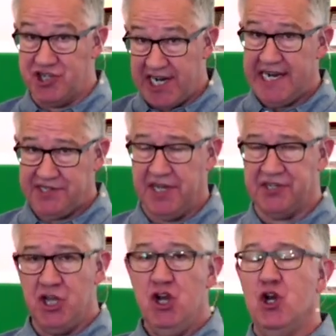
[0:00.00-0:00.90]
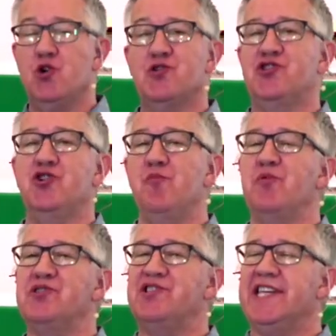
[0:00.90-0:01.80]
Jesus, who
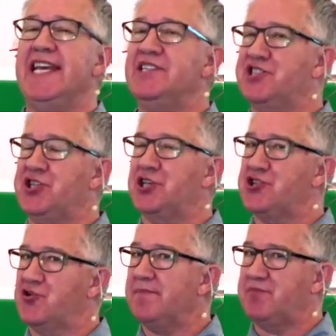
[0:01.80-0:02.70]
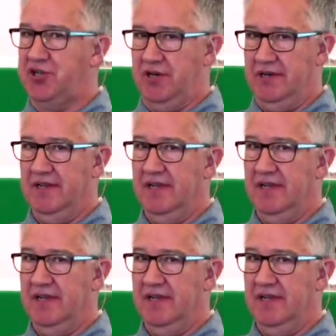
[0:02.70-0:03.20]
supersedes the scripture.